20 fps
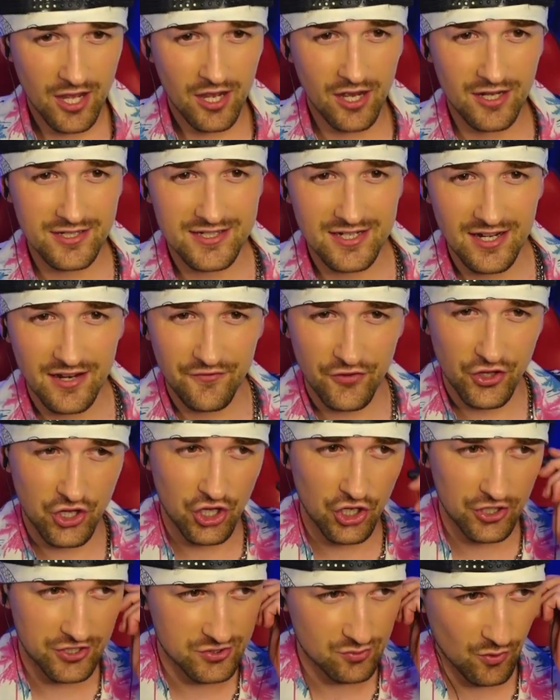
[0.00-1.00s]
I'll deliver the
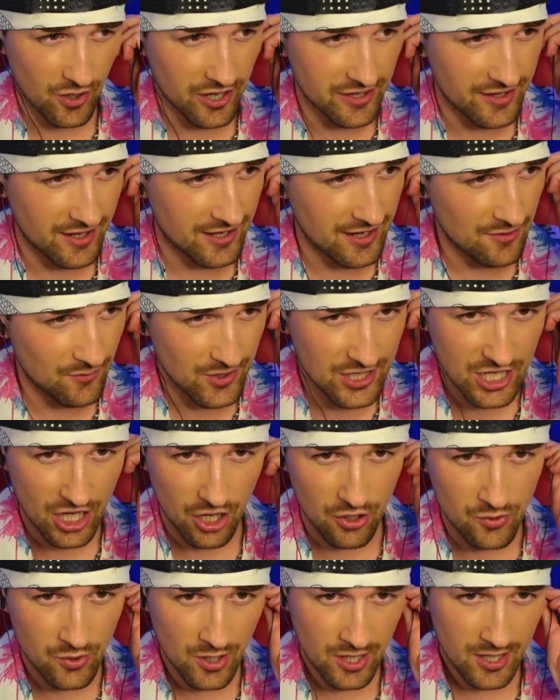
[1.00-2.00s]
goods. Right then, here we
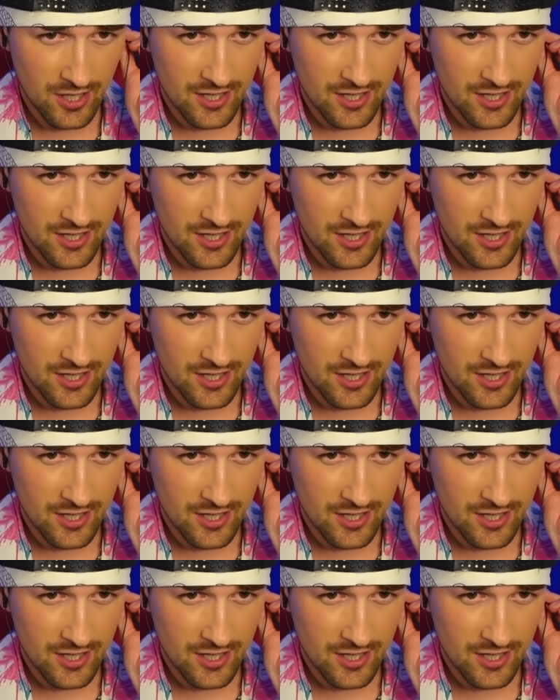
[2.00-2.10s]
go.